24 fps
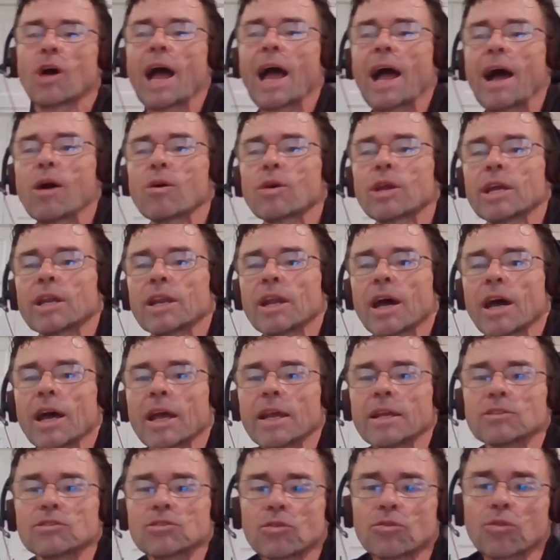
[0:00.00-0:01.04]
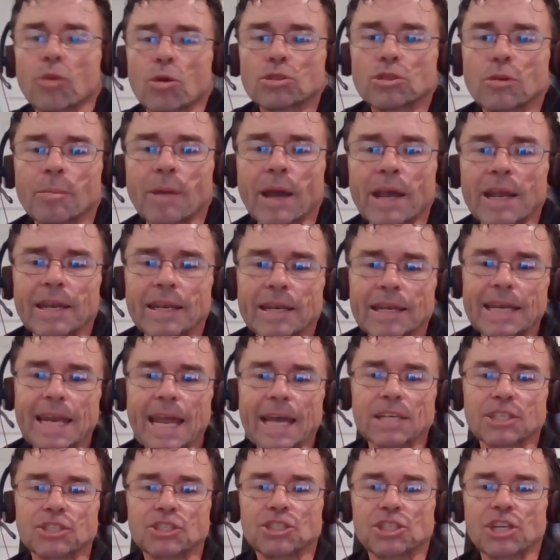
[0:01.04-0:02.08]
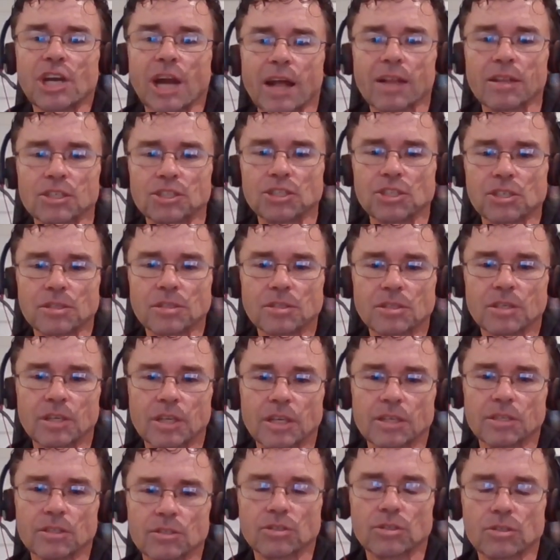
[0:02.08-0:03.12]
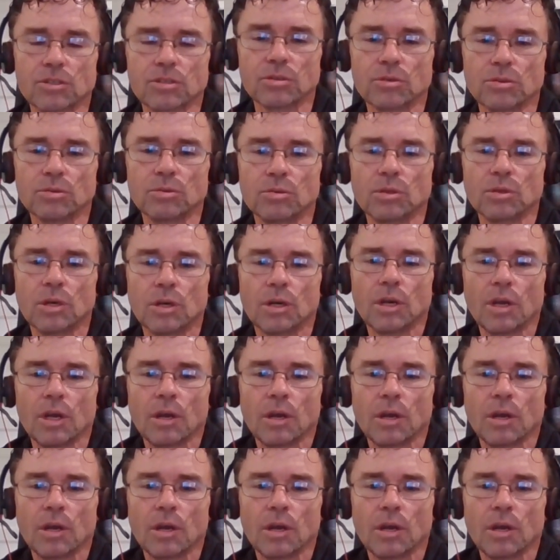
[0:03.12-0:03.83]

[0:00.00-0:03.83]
So how can I? So those are my next challenges: is to